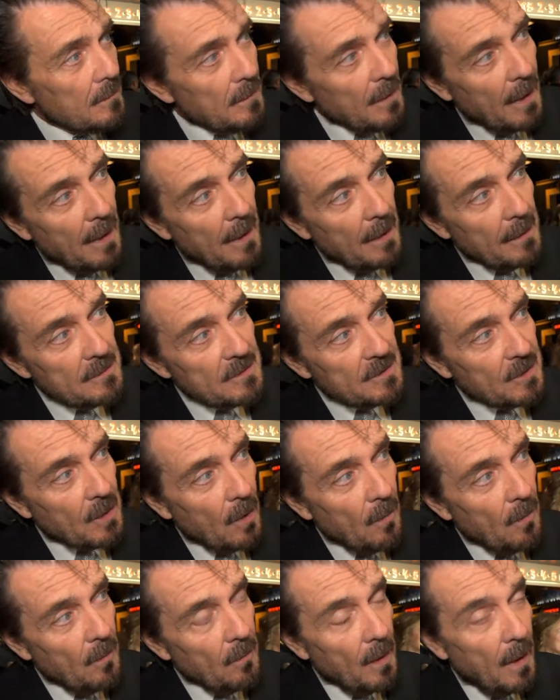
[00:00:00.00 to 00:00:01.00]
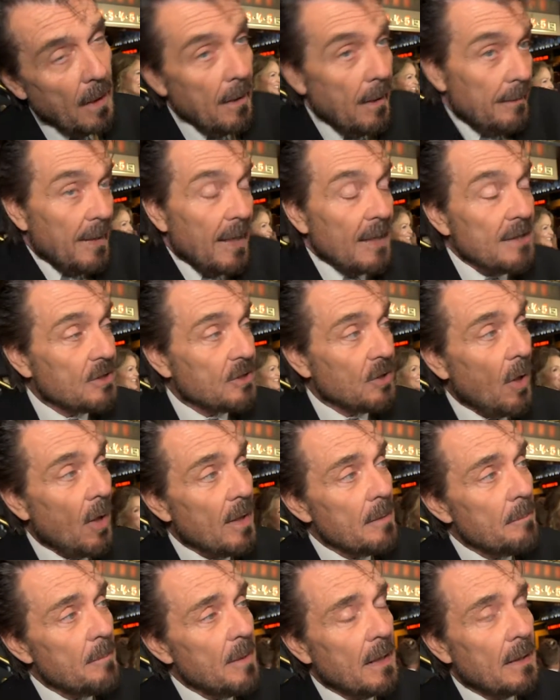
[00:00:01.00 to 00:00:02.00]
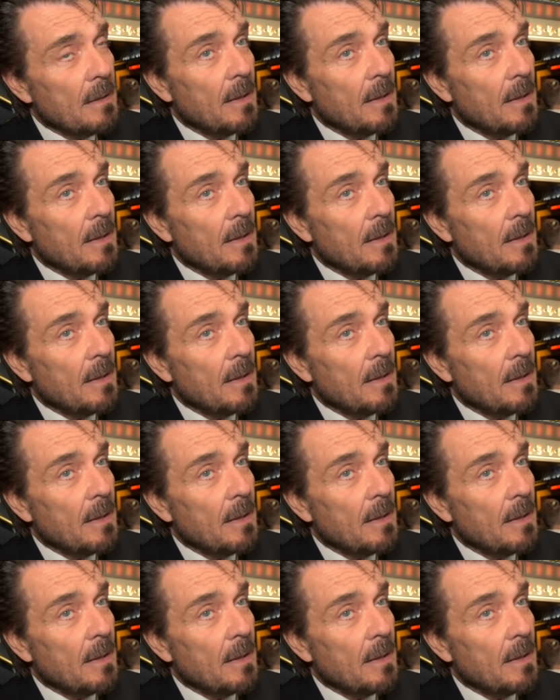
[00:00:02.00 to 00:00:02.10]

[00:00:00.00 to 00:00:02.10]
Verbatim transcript: And so uh, that started me,